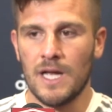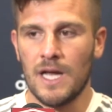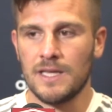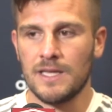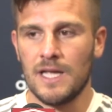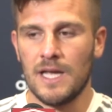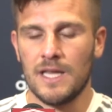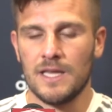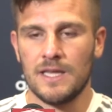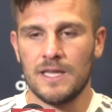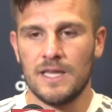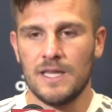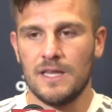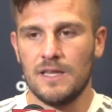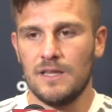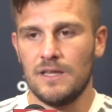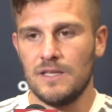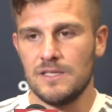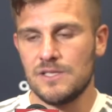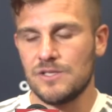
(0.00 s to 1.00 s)
and then
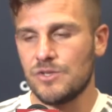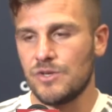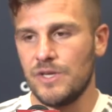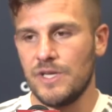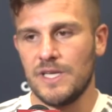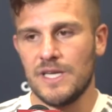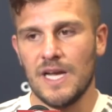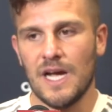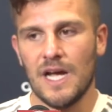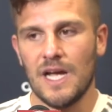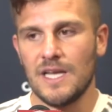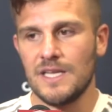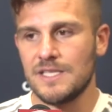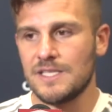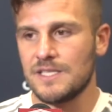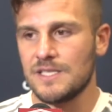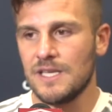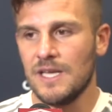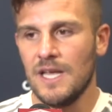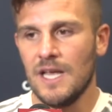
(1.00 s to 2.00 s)
these three
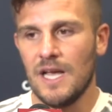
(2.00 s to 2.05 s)
guys.